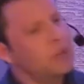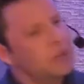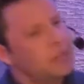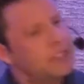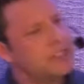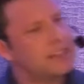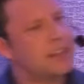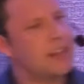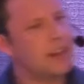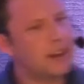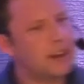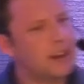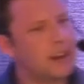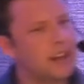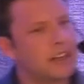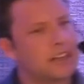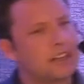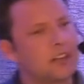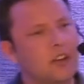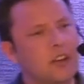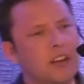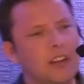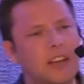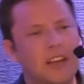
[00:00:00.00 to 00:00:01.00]
of a sudden, I
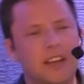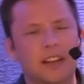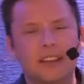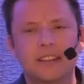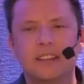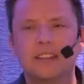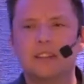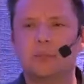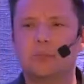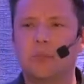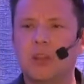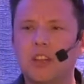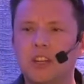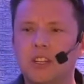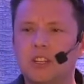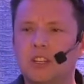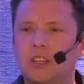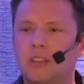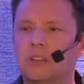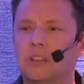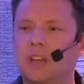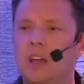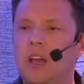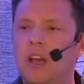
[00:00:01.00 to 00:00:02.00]
started getting these
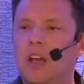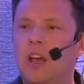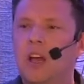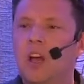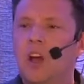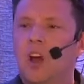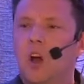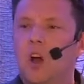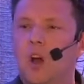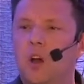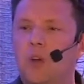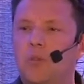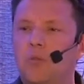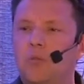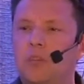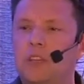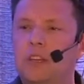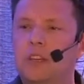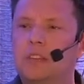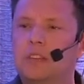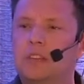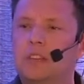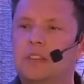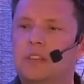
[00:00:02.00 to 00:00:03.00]
pictures of
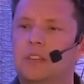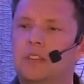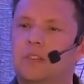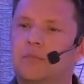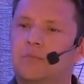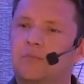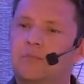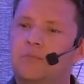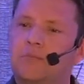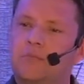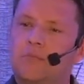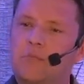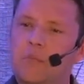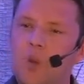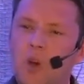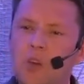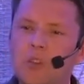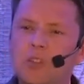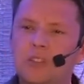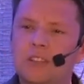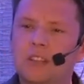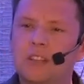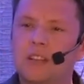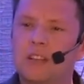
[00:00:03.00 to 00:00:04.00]
these
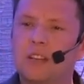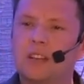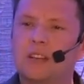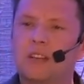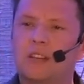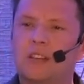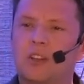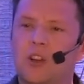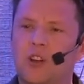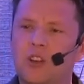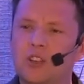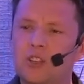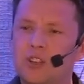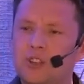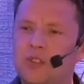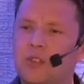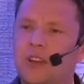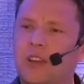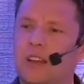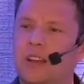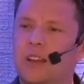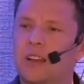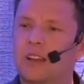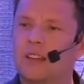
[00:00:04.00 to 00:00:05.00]
models in
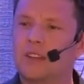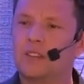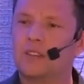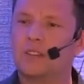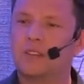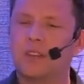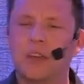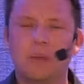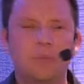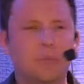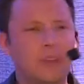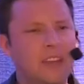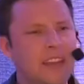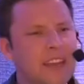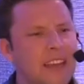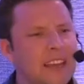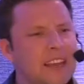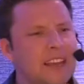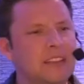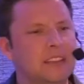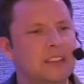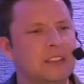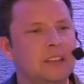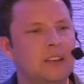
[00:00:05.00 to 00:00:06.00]
lingerie and
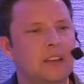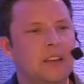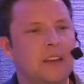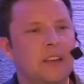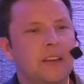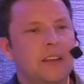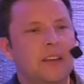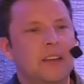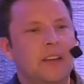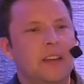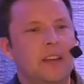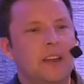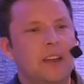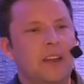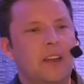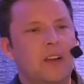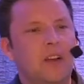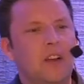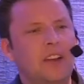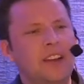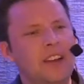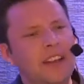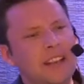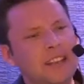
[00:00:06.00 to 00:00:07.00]
bikinis
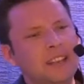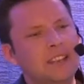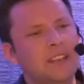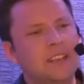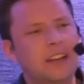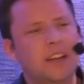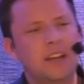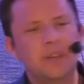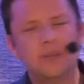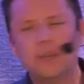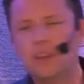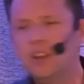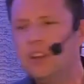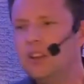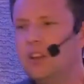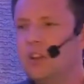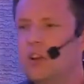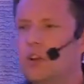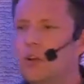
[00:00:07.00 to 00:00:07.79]
on LinkedIn. Now, if you